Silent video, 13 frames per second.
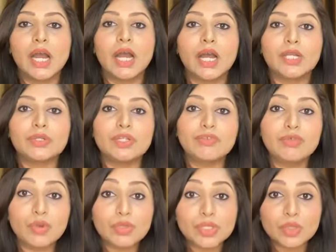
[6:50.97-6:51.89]
to
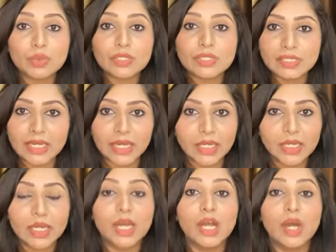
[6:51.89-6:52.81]
infuse into the
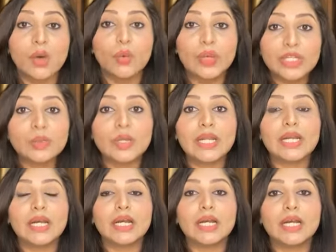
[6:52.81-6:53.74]
skin, which
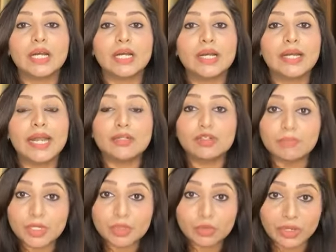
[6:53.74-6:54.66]
will at
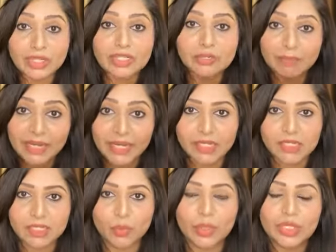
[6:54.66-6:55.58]
supersonic
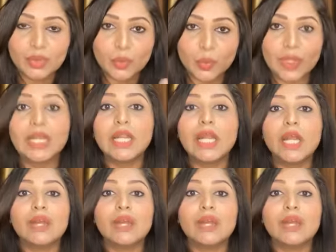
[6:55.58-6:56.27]
speeds, which will